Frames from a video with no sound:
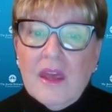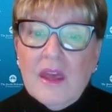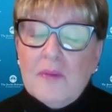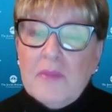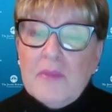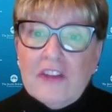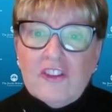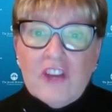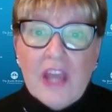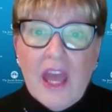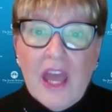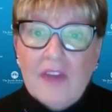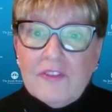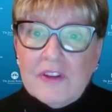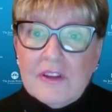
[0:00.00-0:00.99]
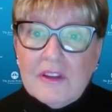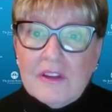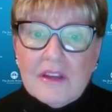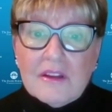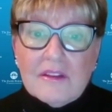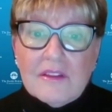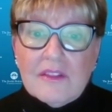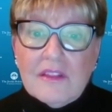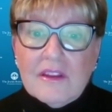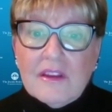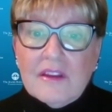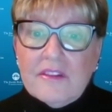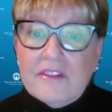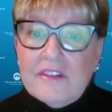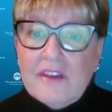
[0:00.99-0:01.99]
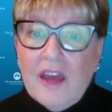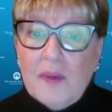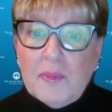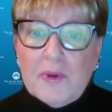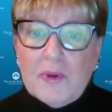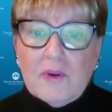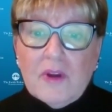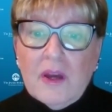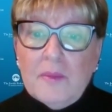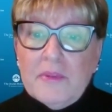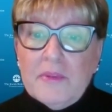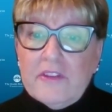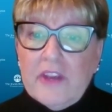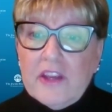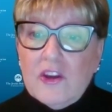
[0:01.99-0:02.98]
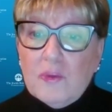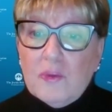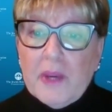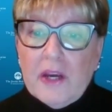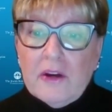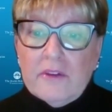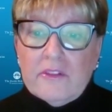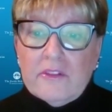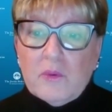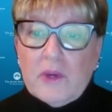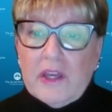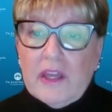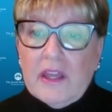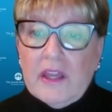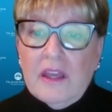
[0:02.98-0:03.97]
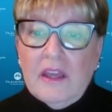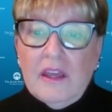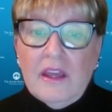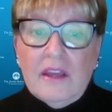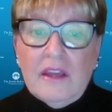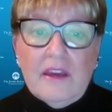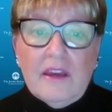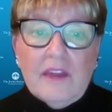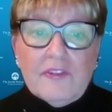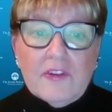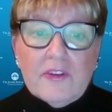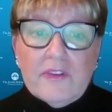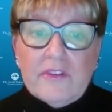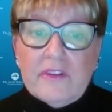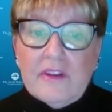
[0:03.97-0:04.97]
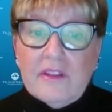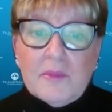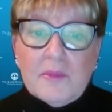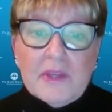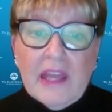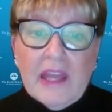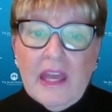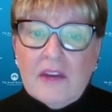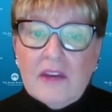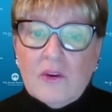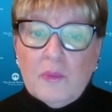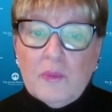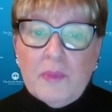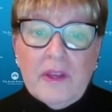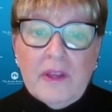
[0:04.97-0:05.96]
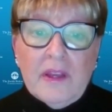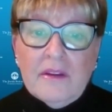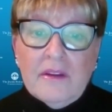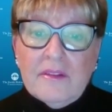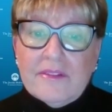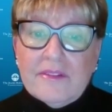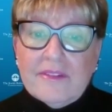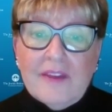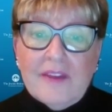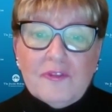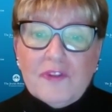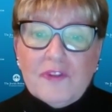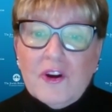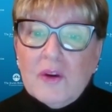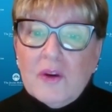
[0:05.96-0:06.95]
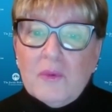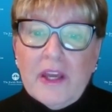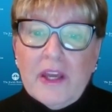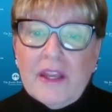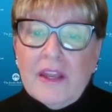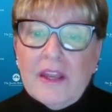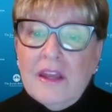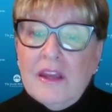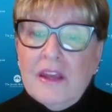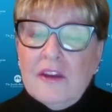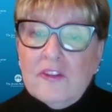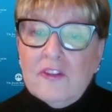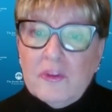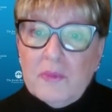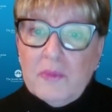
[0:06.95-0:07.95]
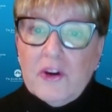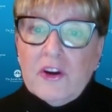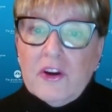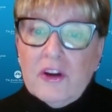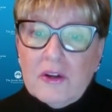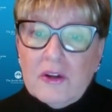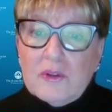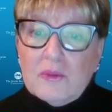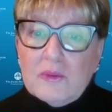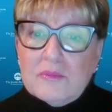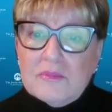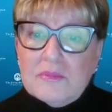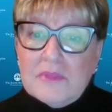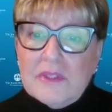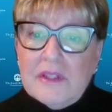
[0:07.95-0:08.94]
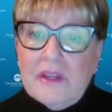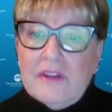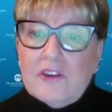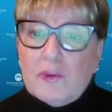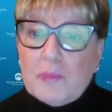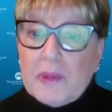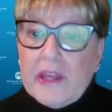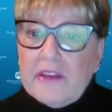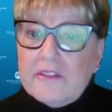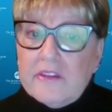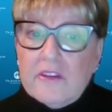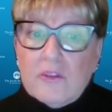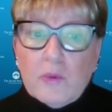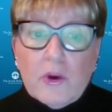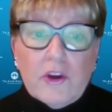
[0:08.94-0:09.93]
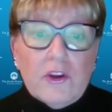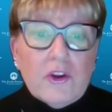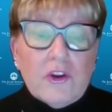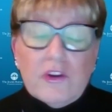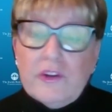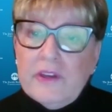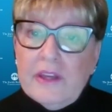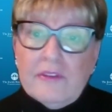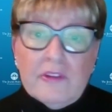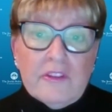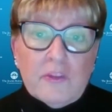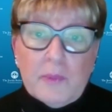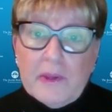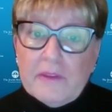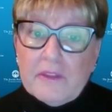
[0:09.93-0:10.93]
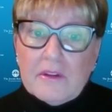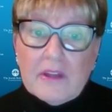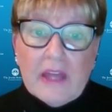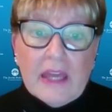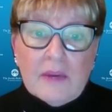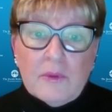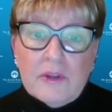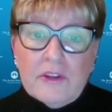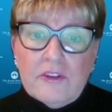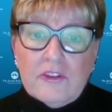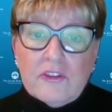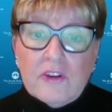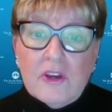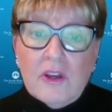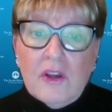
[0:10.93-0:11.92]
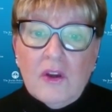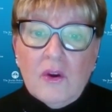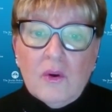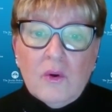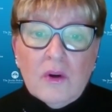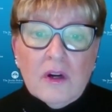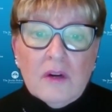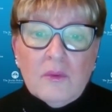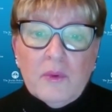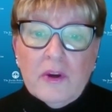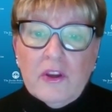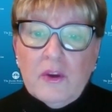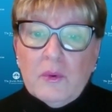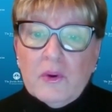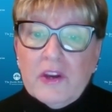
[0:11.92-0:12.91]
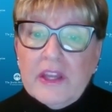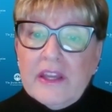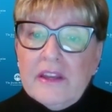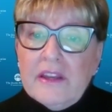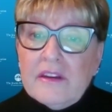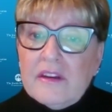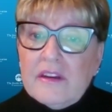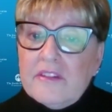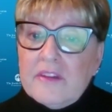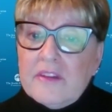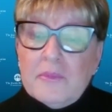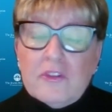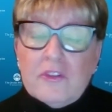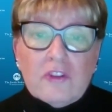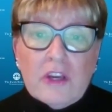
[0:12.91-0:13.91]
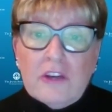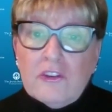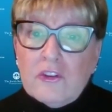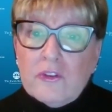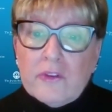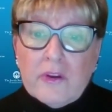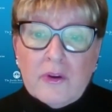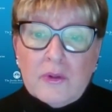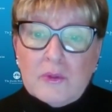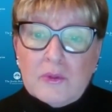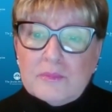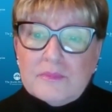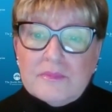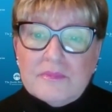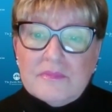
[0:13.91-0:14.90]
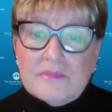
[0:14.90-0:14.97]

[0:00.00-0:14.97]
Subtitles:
Imagine having the Gestapo come to take your parents away, never to see them again, or being sent far away from your home to places where you couldn't even speak the language, or where you were hidden in some stranger's home.